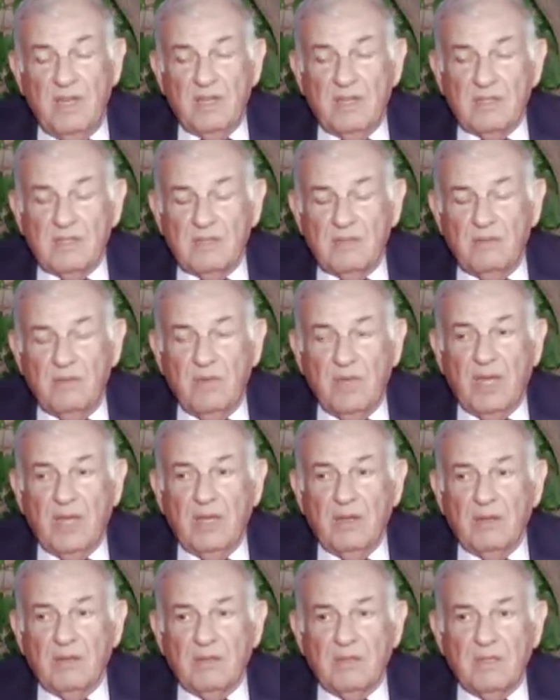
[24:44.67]
Yes, we
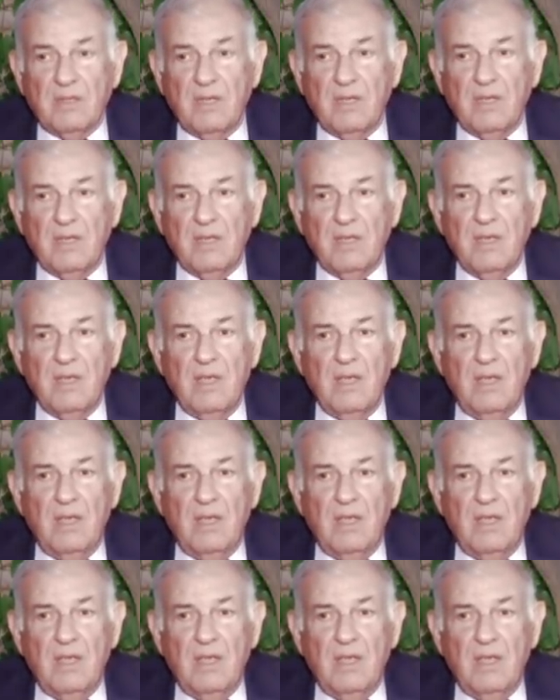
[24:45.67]
cannot
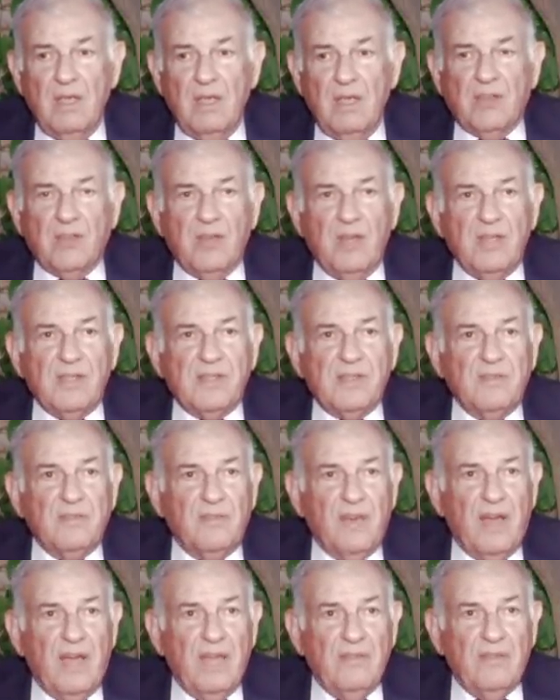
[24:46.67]
actually
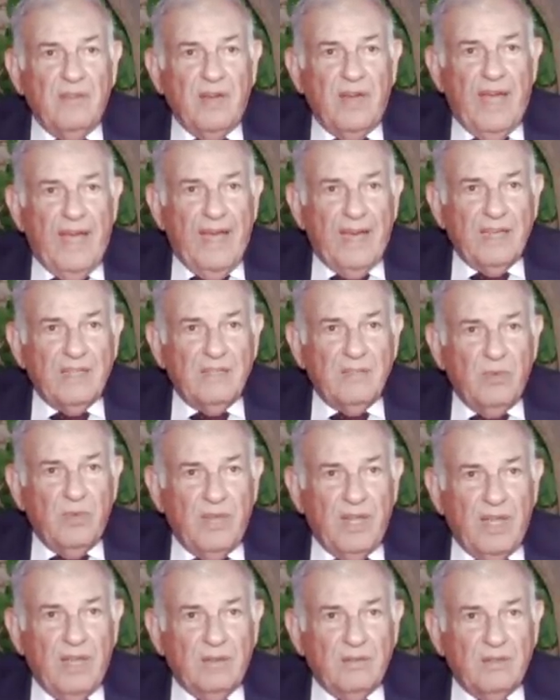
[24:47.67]
survive and act
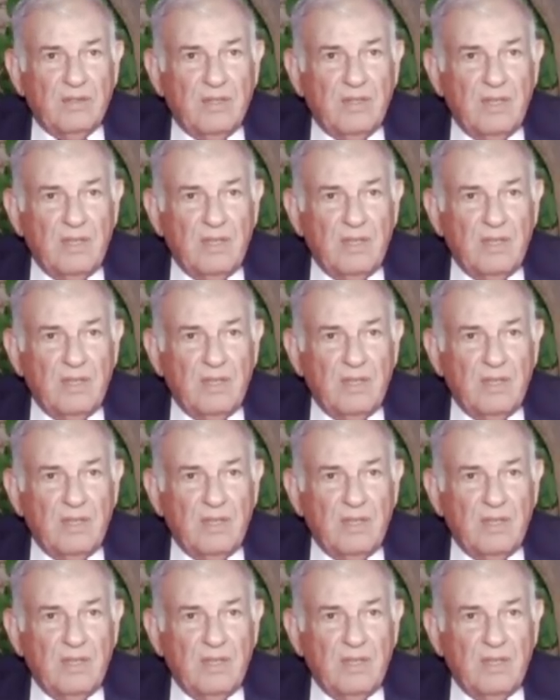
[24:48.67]
without